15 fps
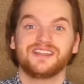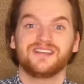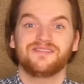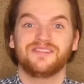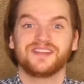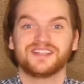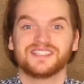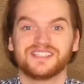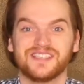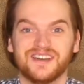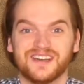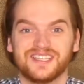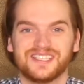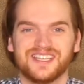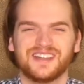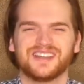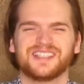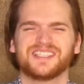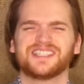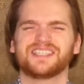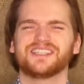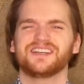dividend stocks.
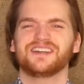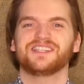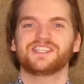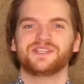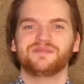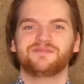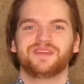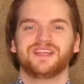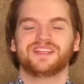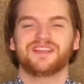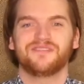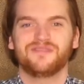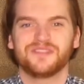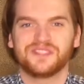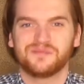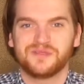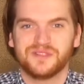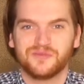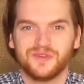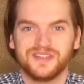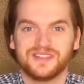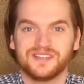There's such a big difference
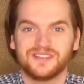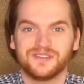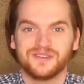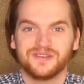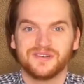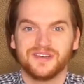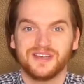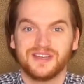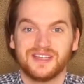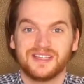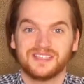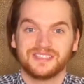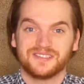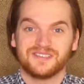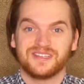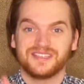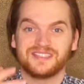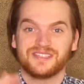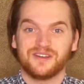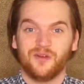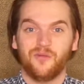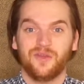between the two. So let's
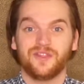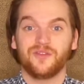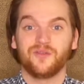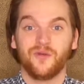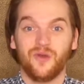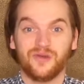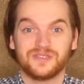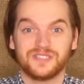start with growth